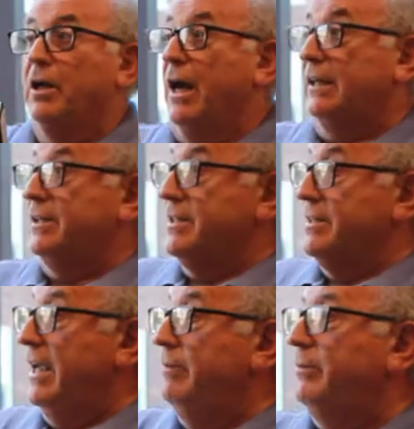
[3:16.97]
At the
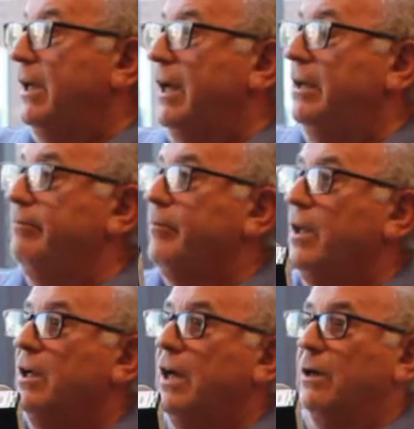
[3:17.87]
same time,
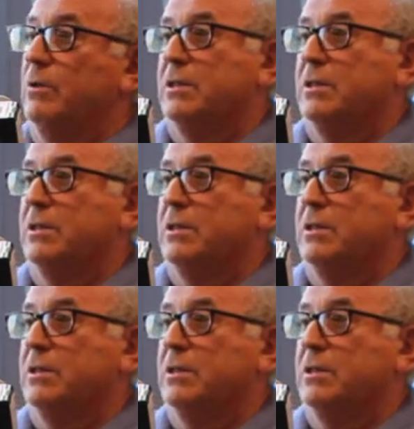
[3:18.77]
I was